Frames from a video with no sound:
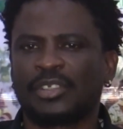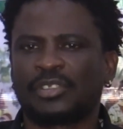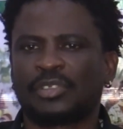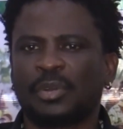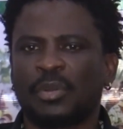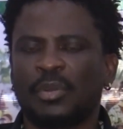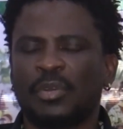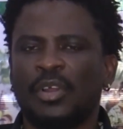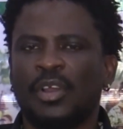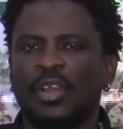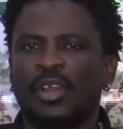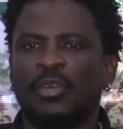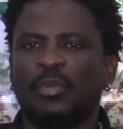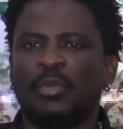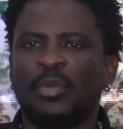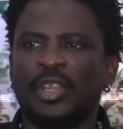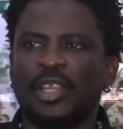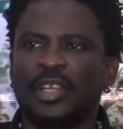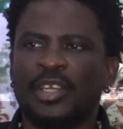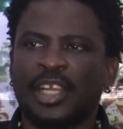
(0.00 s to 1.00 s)
So
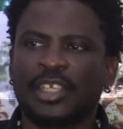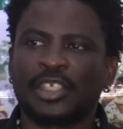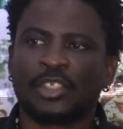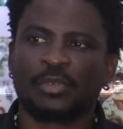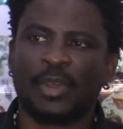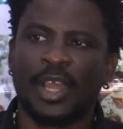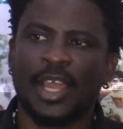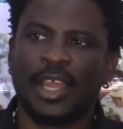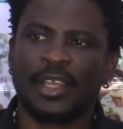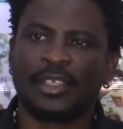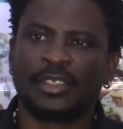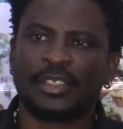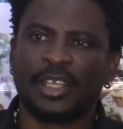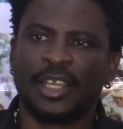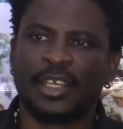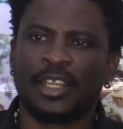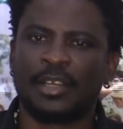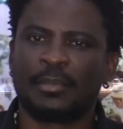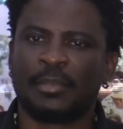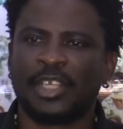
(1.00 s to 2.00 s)
that is why I
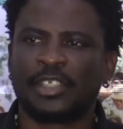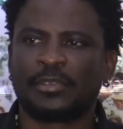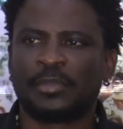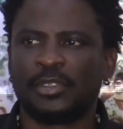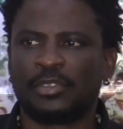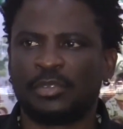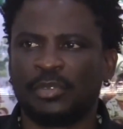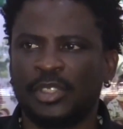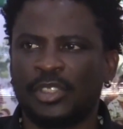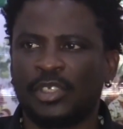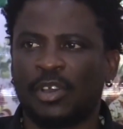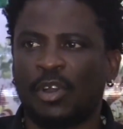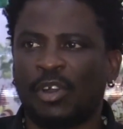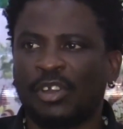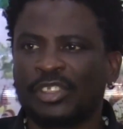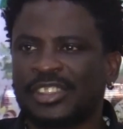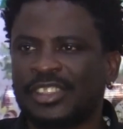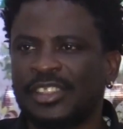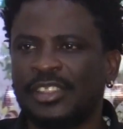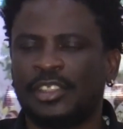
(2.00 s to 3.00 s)
ended my speech with
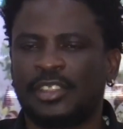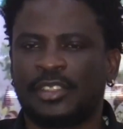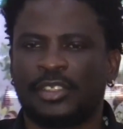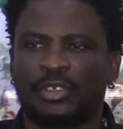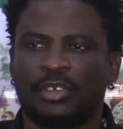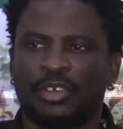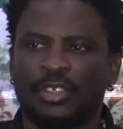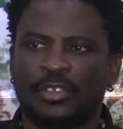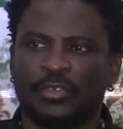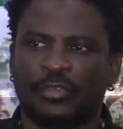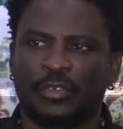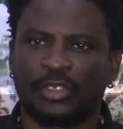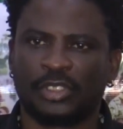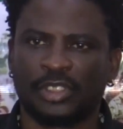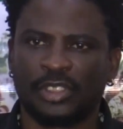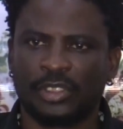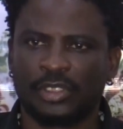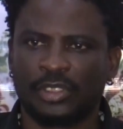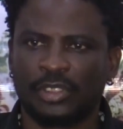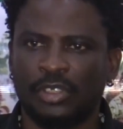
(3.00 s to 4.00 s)
urging the security
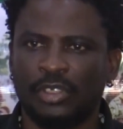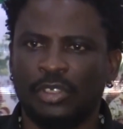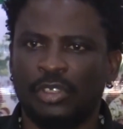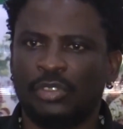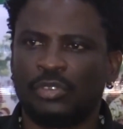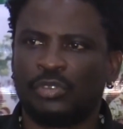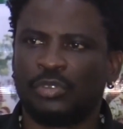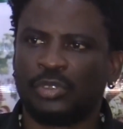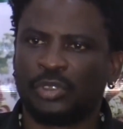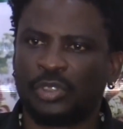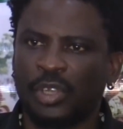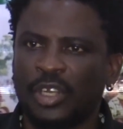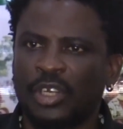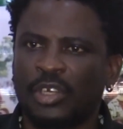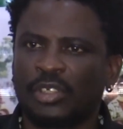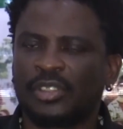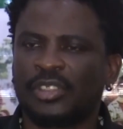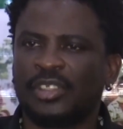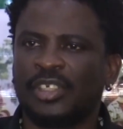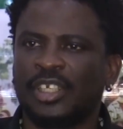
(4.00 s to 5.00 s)
forces to join
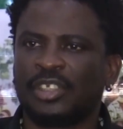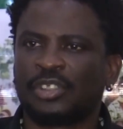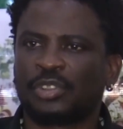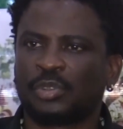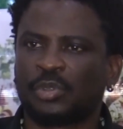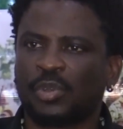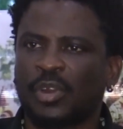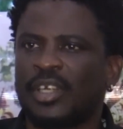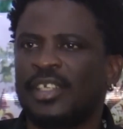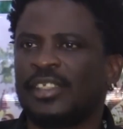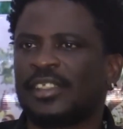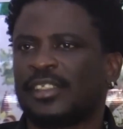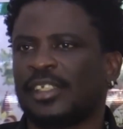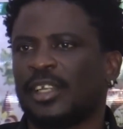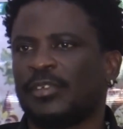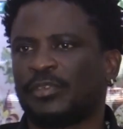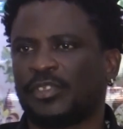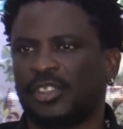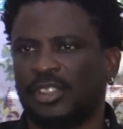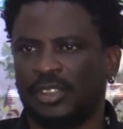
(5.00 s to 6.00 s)
us in ensuring
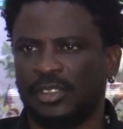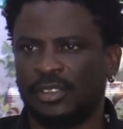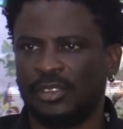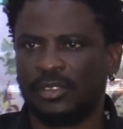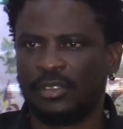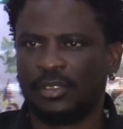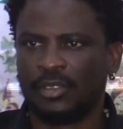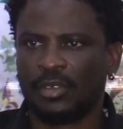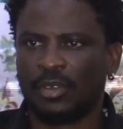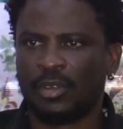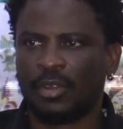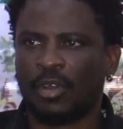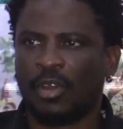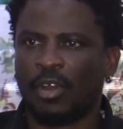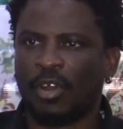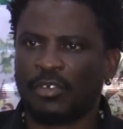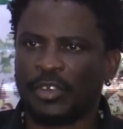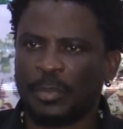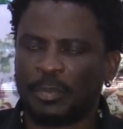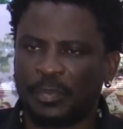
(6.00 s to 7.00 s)
safety
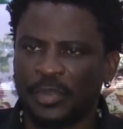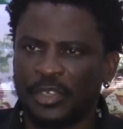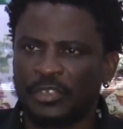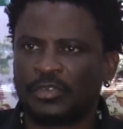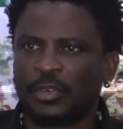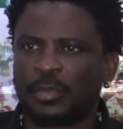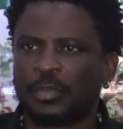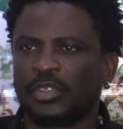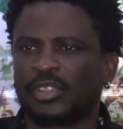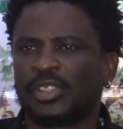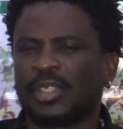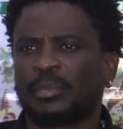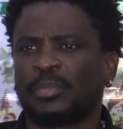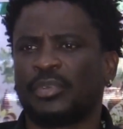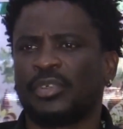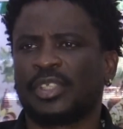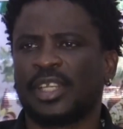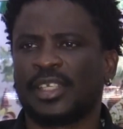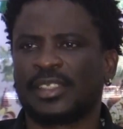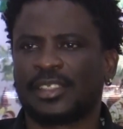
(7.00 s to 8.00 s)
of the peaceful
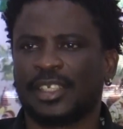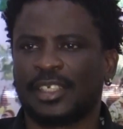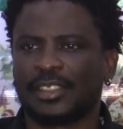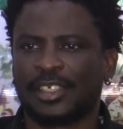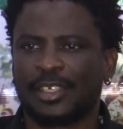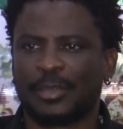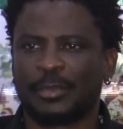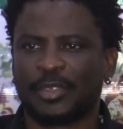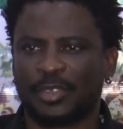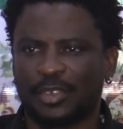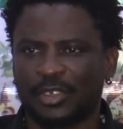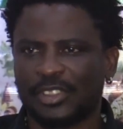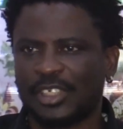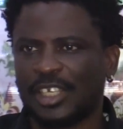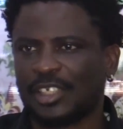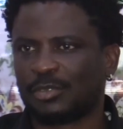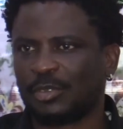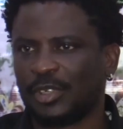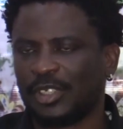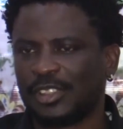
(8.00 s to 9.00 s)
protesters, because
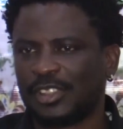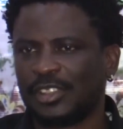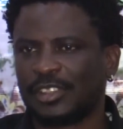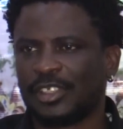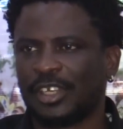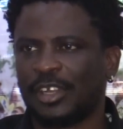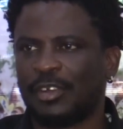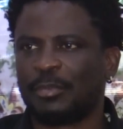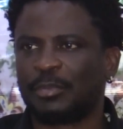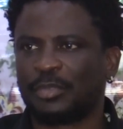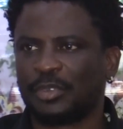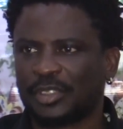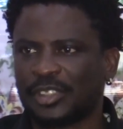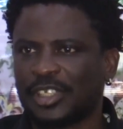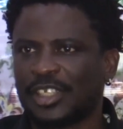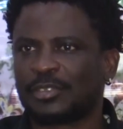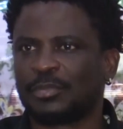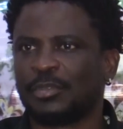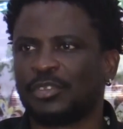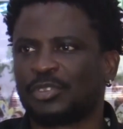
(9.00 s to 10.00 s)
that's what it is now.
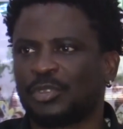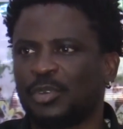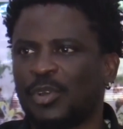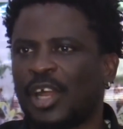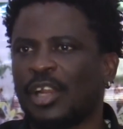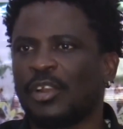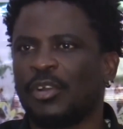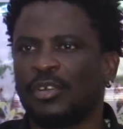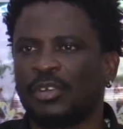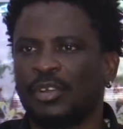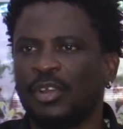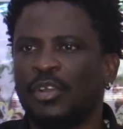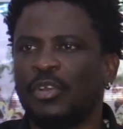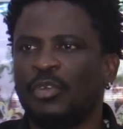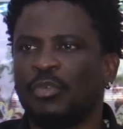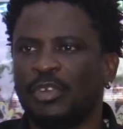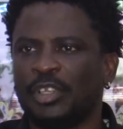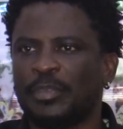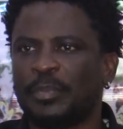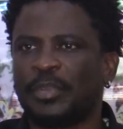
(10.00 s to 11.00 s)
Protest must go along
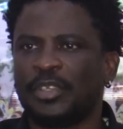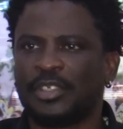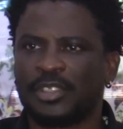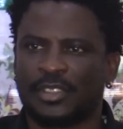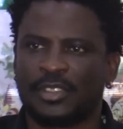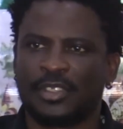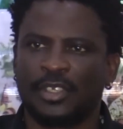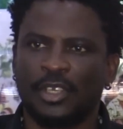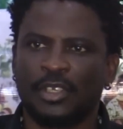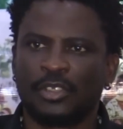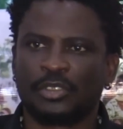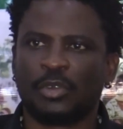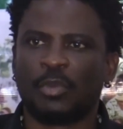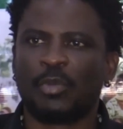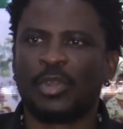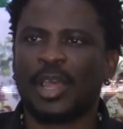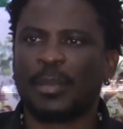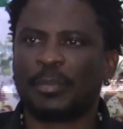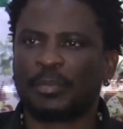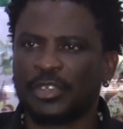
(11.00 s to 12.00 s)
with peace. So
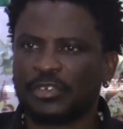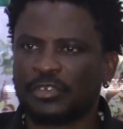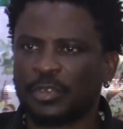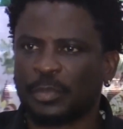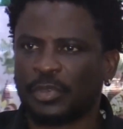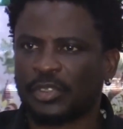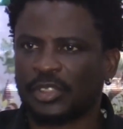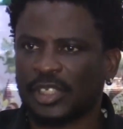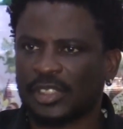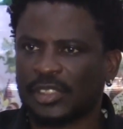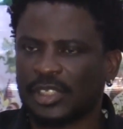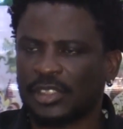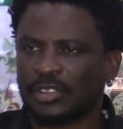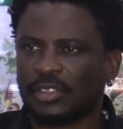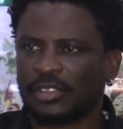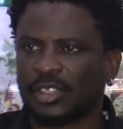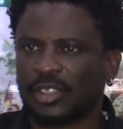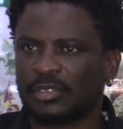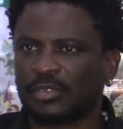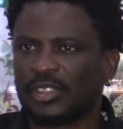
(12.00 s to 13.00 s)
we are peaceful protesters,
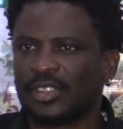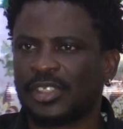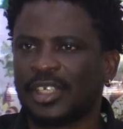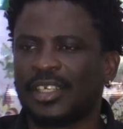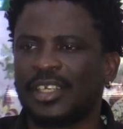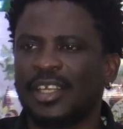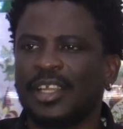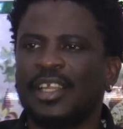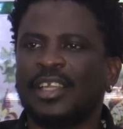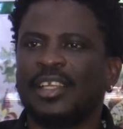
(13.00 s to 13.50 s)
just as we said.